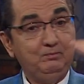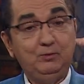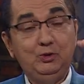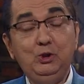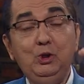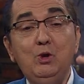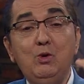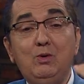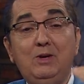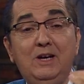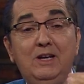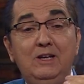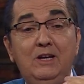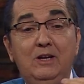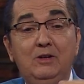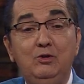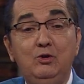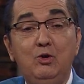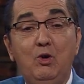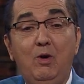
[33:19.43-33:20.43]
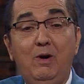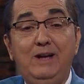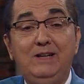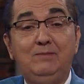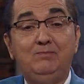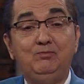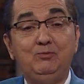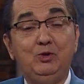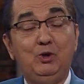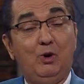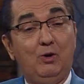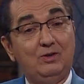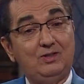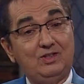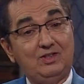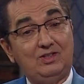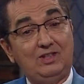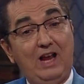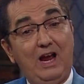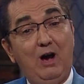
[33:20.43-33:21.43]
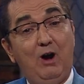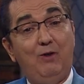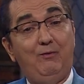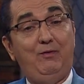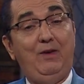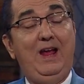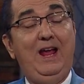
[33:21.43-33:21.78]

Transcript: You can anoint yourself